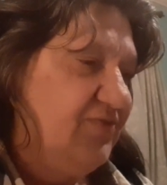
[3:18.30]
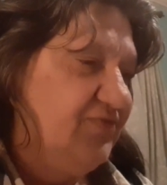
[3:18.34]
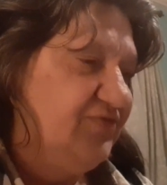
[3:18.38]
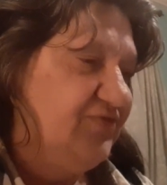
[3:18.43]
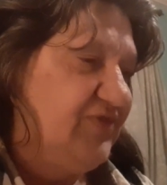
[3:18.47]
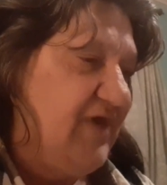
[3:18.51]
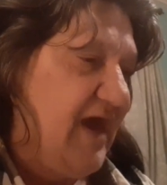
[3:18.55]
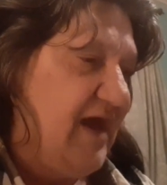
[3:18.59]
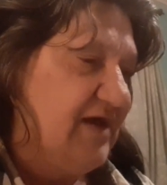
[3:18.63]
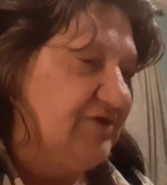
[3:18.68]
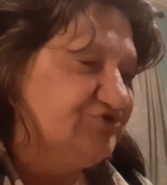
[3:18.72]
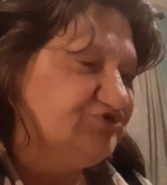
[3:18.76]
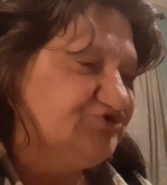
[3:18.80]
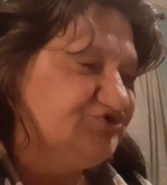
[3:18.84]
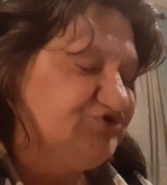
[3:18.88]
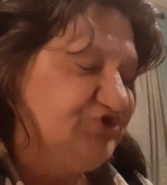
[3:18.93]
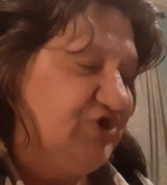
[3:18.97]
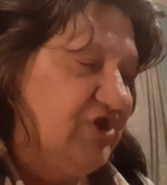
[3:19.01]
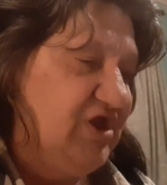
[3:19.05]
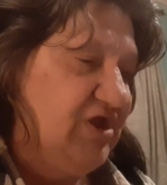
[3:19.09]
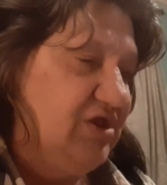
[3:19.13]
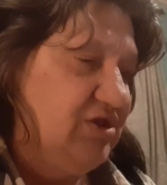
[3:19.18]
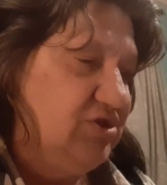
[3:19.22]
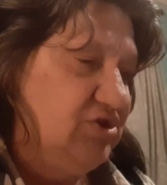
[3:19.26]
that
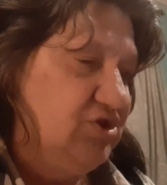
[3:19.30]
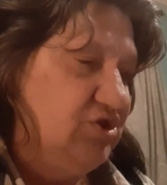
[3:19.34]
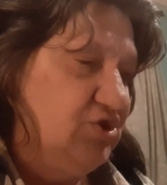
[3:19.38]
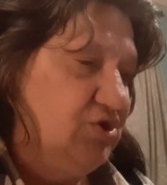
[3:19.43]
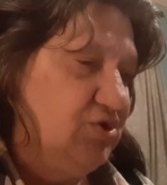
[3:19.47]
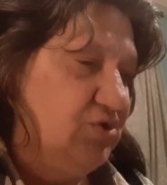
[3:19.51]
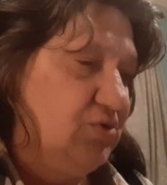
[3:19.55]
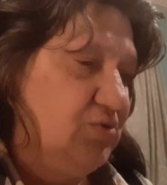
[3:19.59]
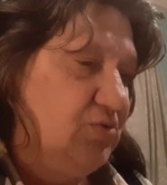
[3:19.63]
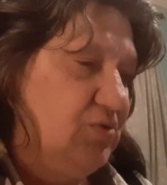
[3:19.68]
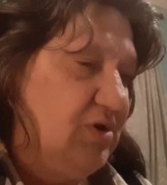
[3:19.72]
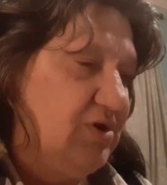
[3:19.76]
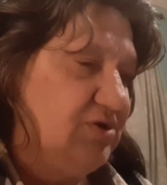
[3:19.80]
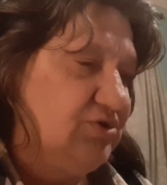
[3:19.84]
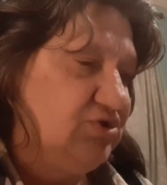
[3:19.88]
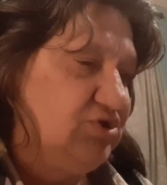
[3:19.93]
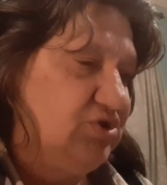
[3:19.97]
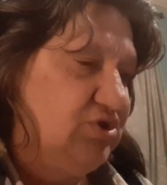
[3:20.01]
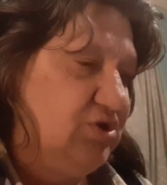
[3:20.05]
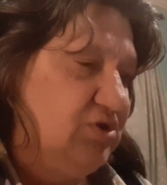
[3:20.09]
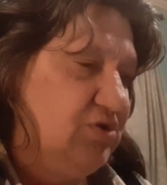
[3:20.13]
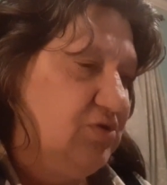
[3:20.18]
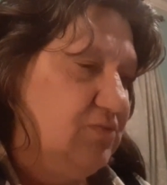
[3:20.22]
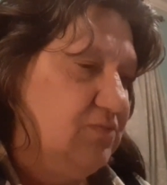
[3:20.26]
sent you
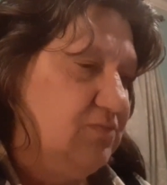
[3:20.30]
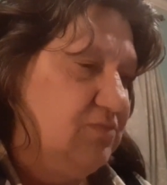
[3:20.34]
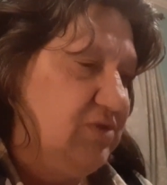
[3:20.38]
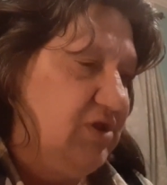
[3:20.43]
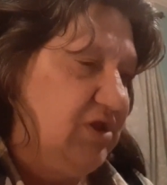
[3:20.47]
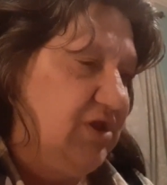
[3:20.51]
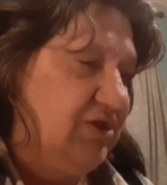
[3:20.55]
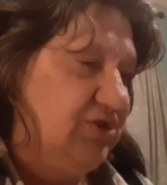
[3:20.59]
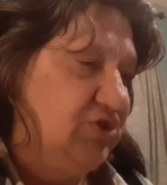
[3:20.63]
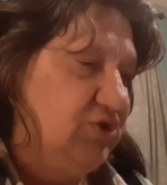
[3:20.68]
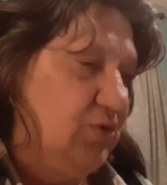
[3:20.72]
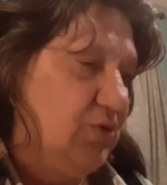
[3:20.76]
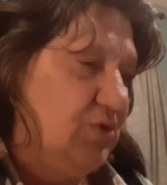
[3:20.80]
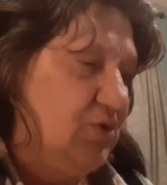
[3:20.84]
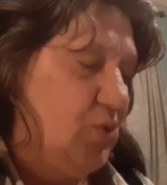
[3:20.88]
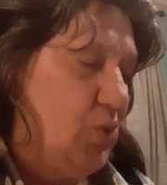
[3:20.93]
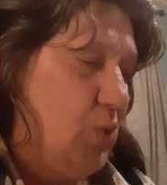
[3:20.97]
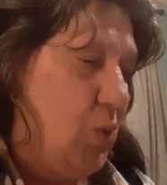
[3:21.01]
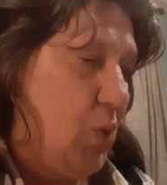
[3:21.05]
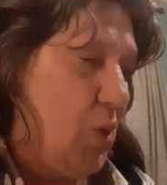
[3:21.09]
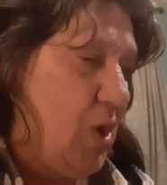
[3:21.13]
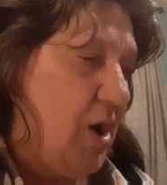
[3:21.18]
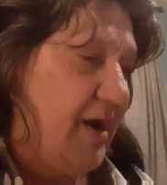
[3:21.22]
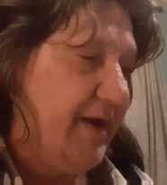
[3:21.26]
unto me to
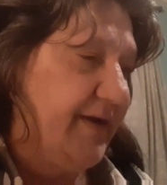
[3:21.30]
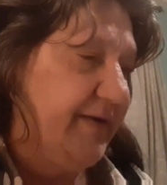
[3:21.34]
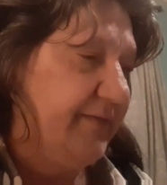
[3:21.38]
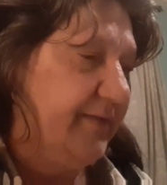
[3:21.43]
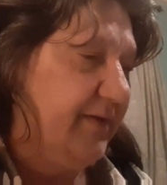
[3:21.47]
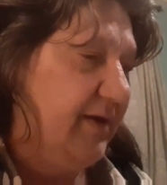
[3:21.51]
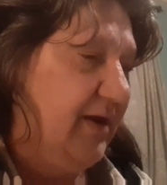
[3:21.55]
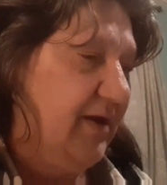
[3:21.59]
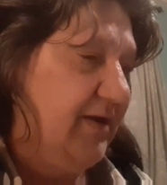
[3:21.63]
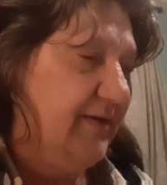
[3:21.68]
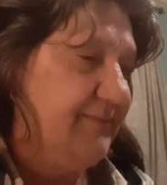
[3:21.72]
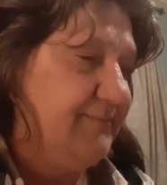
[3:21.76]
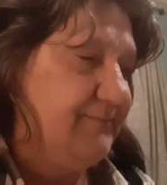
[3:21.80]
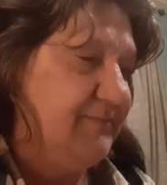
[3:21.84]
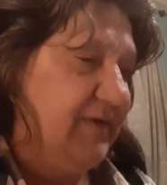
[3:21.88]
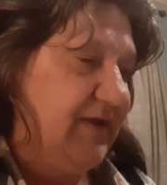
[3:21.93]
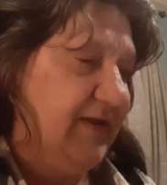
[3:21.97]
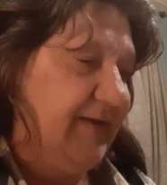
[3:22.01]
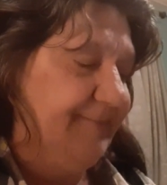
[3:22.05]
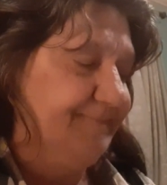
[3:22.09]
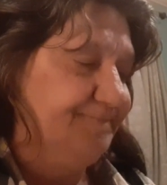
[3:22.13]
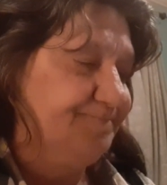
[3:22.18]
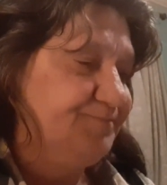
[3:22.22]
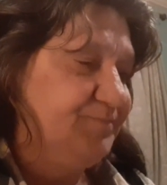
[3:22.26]
inquire of
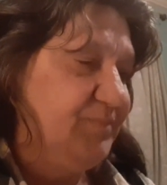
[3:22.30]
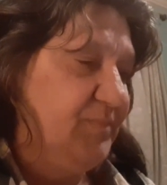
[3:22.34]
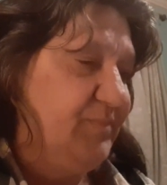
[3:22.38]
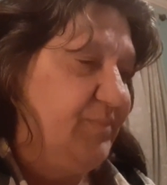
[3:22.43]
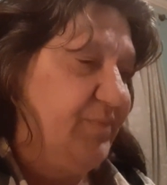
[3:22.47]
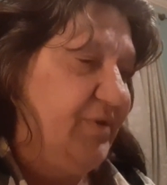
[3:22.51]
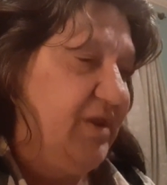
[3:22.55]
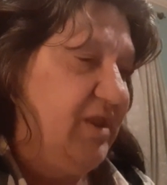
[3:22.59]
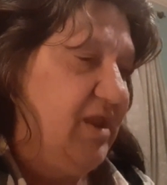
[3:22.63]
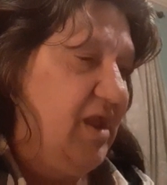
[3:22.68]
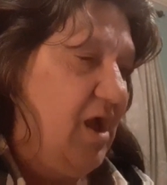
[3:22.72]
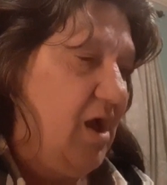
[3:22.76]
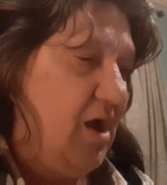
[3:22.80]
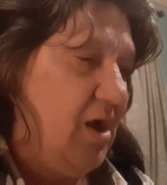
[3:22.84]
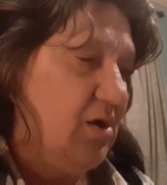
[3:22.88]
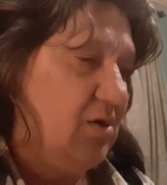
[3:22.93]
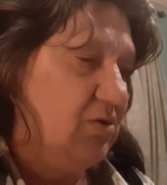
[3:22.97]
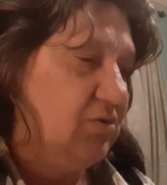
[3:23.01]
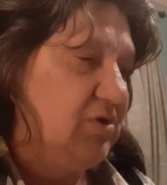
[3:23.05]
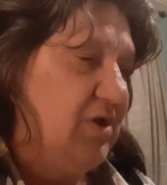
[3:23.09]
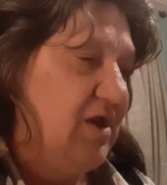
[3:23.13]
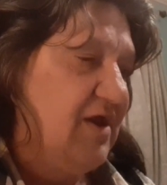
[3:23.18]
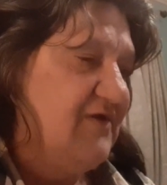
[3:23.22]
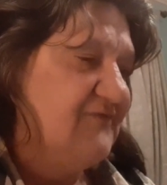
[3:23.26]
me,
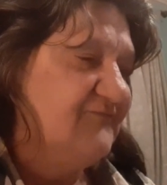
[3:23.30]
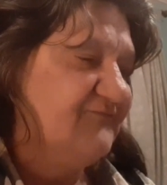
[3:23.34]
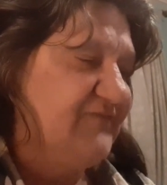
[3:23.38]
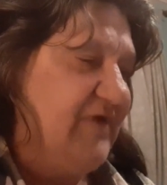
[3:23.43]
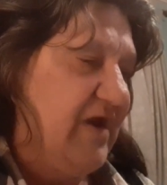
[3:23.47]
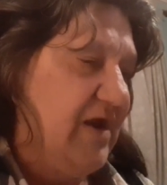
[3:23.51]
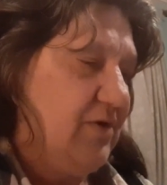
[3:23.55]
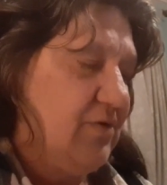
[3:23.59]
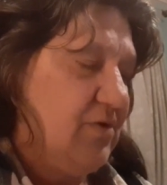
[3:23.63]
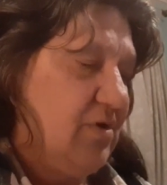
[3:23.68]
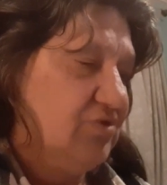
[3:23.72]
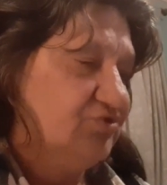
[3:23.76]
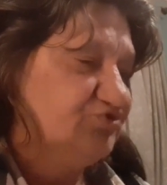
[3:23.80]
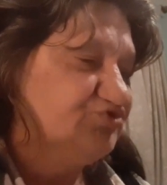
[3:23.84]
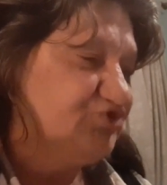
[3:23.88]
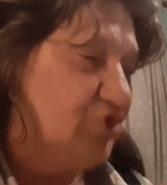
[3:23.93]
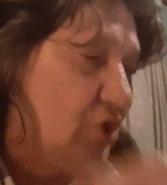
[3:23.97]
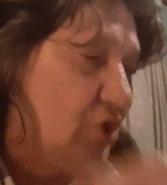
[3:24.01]
Behold, Pharaoh's